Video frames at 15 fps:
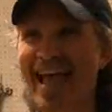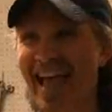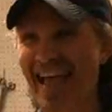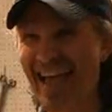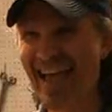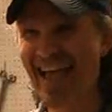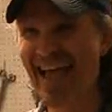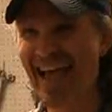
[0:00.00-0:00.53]

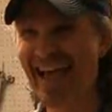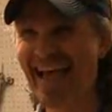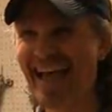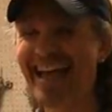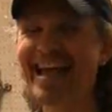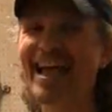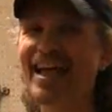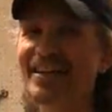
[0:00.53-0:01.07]

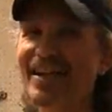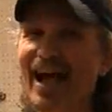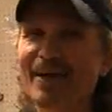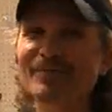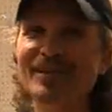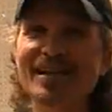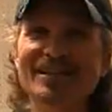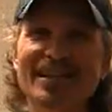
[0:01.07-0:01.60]
Yeah,
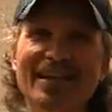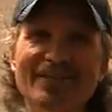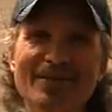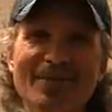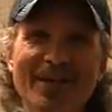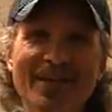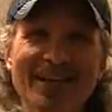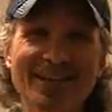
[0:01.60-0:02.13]
I'm changing
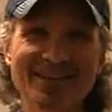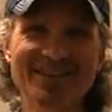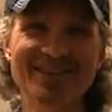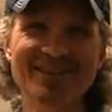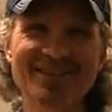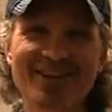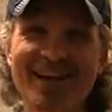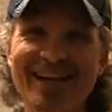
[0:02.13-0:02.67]
everybody
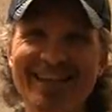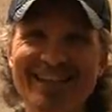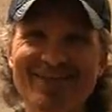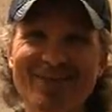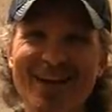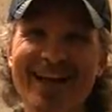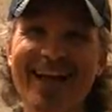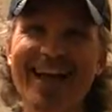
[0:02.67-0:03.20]
else's strings.
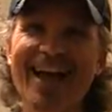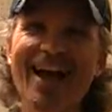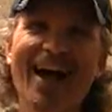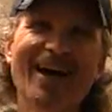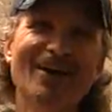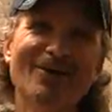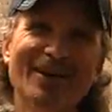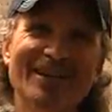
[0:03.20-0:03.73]

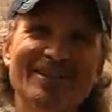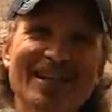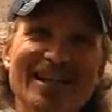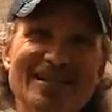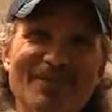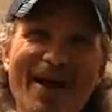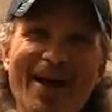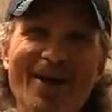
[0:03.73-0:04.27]
I don't want to
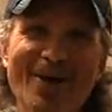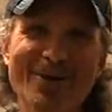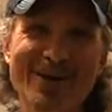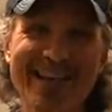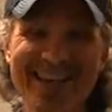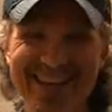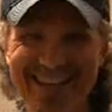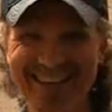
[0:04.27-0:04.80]
change my own.